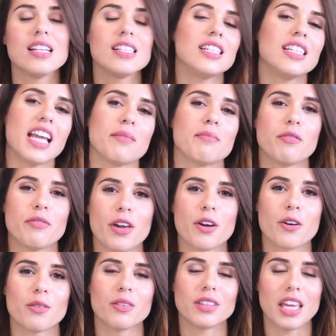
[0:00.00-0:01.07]
to name a
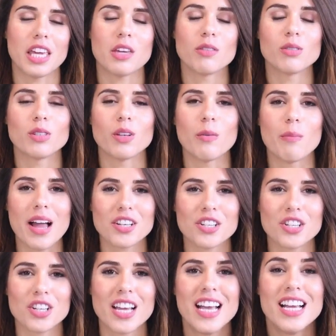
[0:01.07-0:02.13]
few. Thank you so
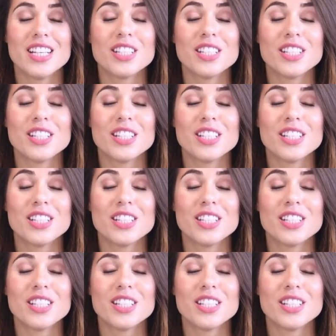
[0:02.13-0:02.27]
much.